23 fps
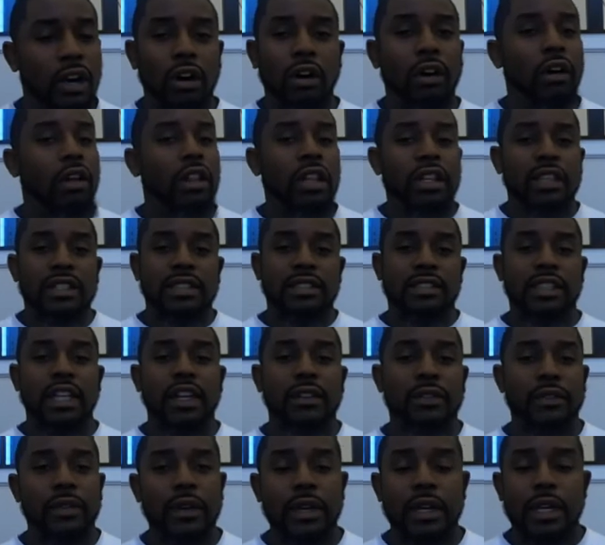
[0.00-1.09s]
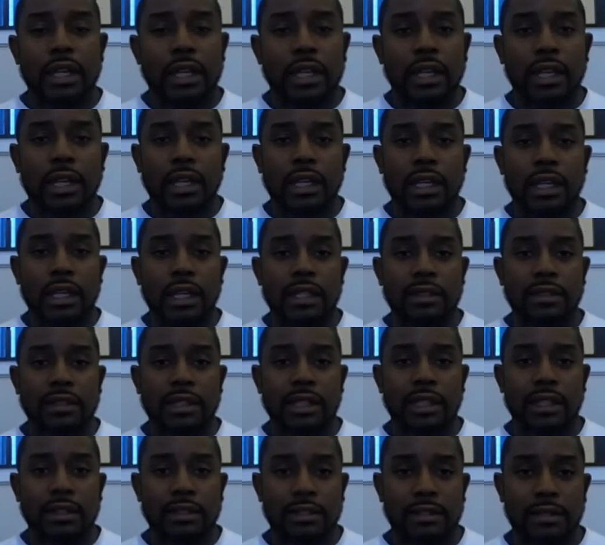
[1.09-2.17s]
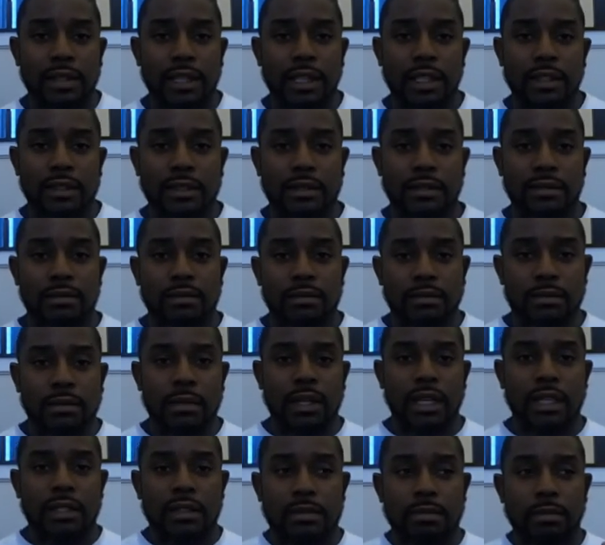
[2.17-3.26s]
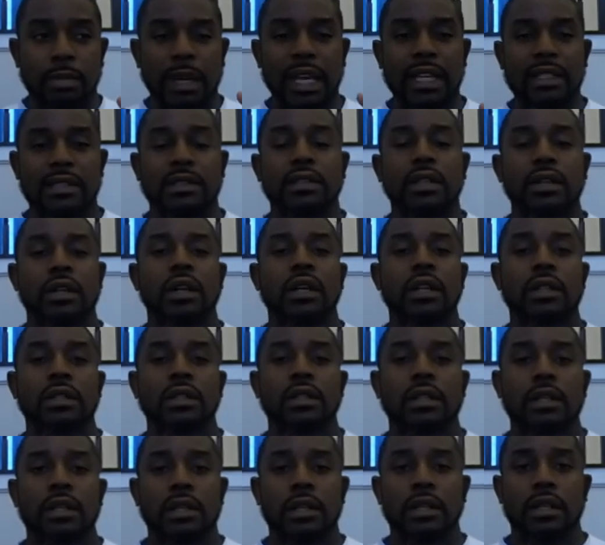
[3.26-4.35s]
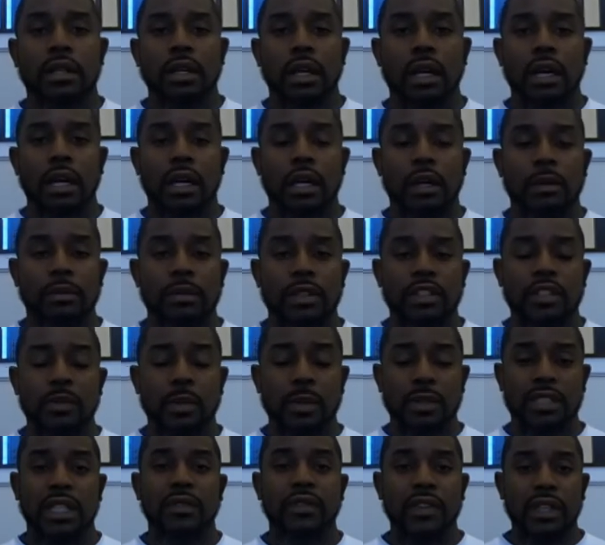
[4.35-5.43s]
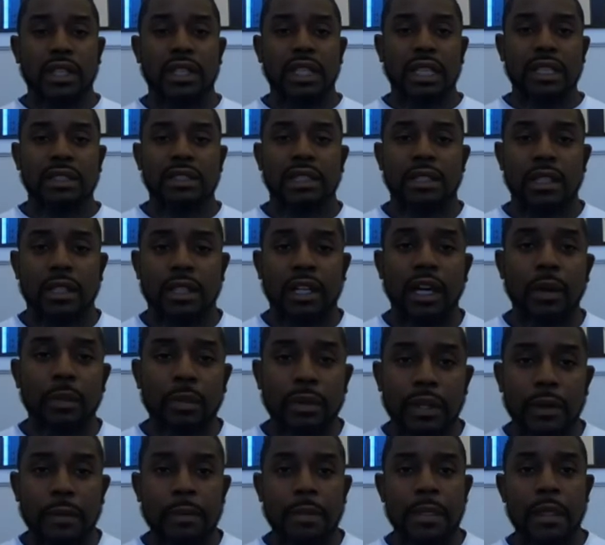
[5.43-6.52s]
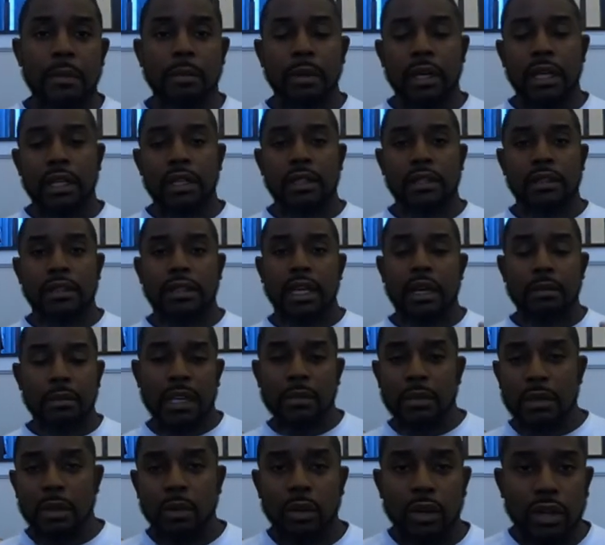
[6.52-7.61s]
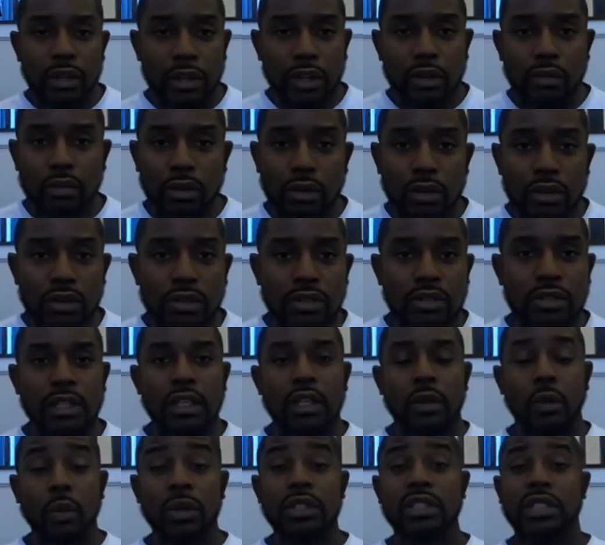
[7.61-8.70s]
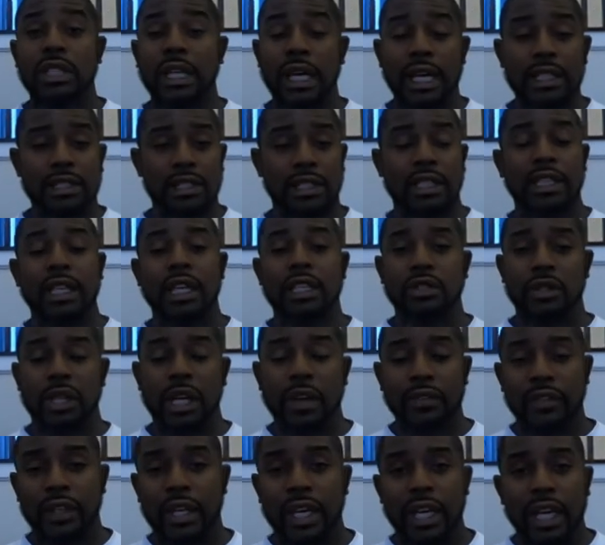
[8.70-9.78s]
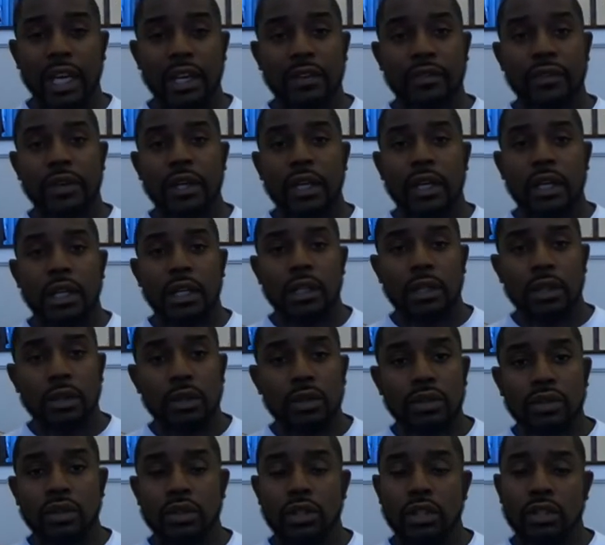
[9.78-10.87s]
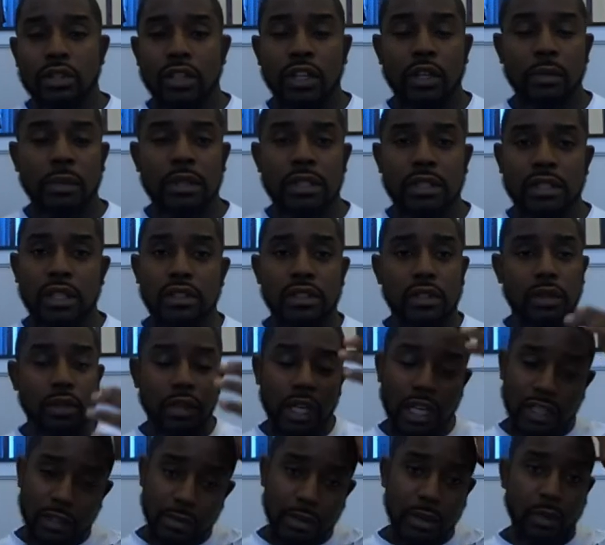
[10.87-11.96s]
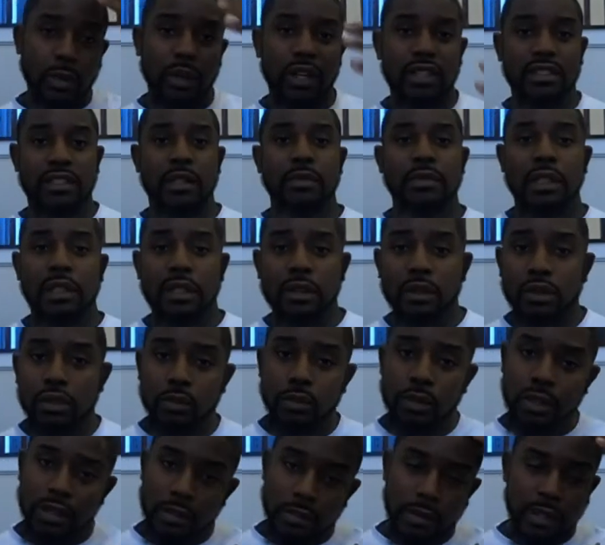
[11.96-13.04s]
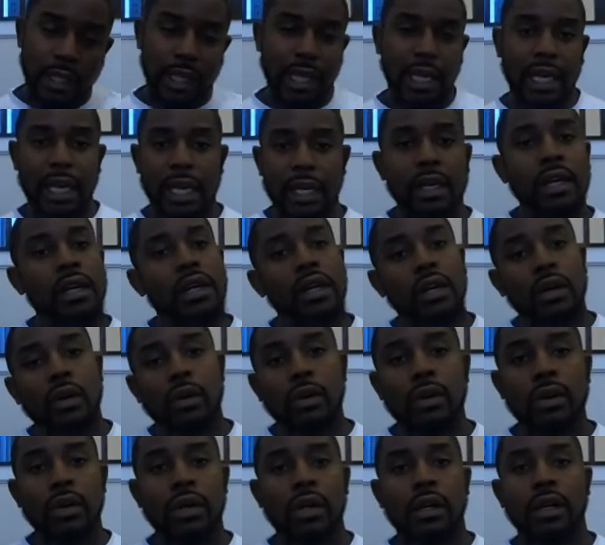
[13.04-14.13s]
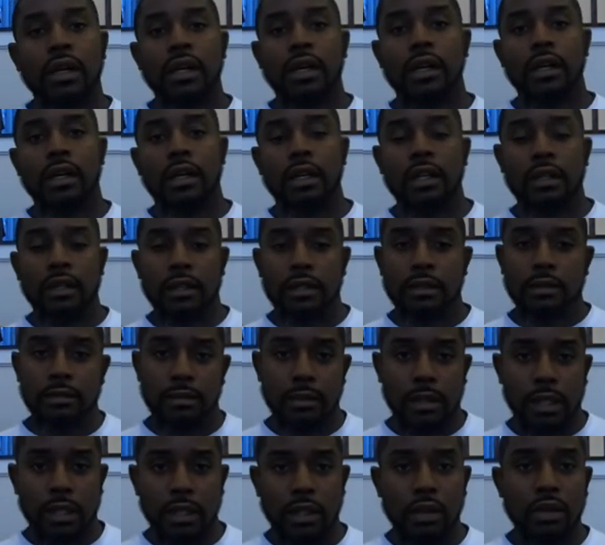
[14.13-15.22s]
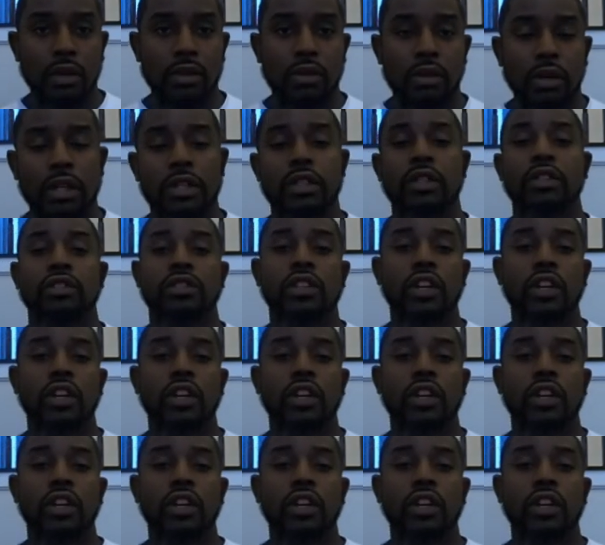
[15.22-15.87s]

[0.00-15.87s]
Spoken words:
All of this stuff, it's based on the specific needs of the company. But that may be one of their rules, which it actually is. You have to have Lose on your tournament jersey, or you have to be wearing something Lose, whether it be a hat or a logo on your